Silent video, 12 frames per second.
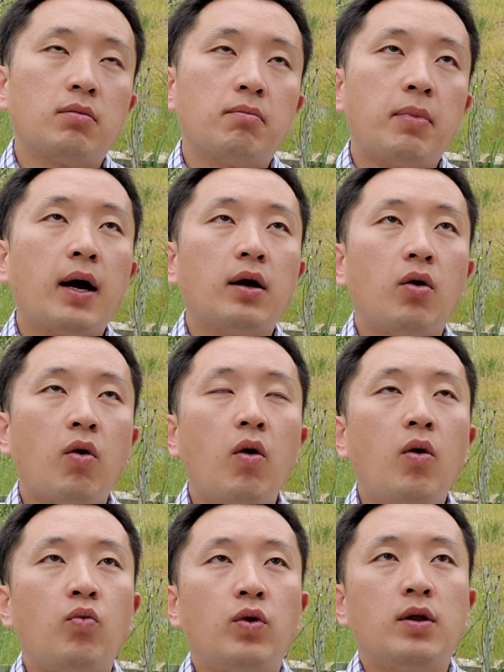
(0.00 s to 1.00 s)
buying a
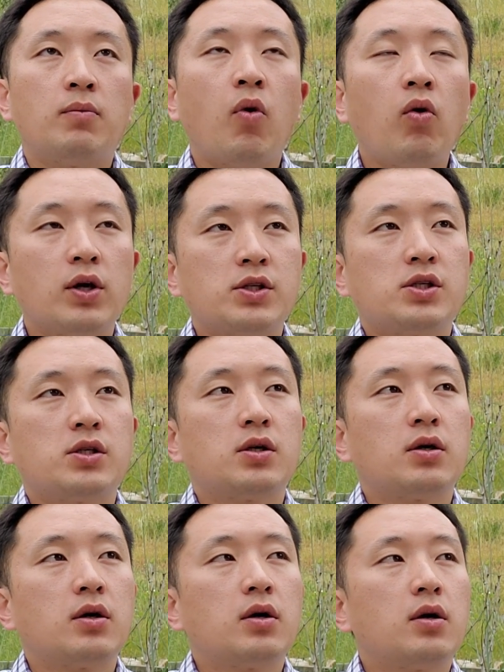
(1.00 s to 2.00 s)
home with a mortgage,
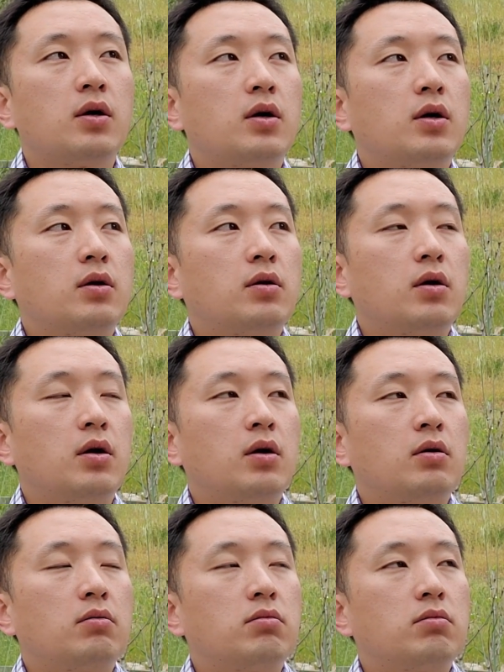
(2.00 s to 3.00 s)
the